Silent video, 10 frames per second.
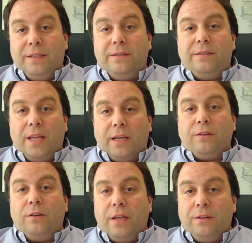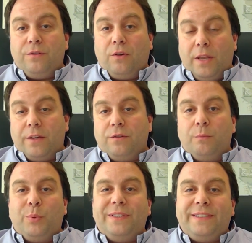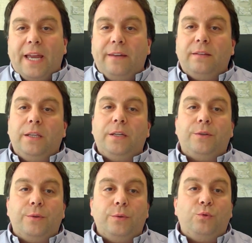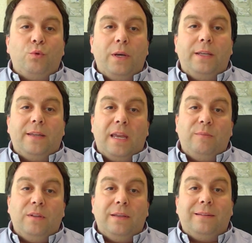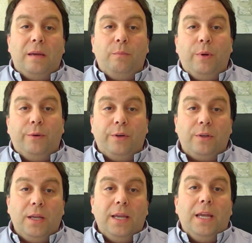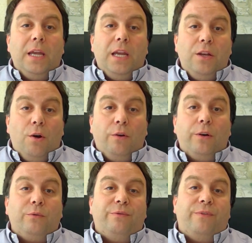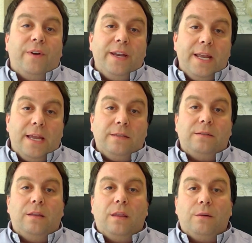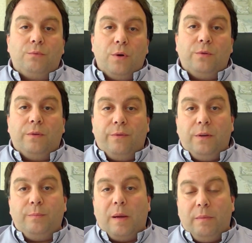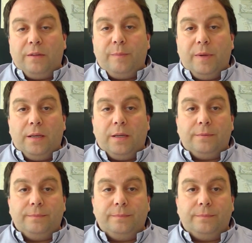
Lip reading: since tax collection precisely grew 20 times in the same period in order to finance the growth of this public spending.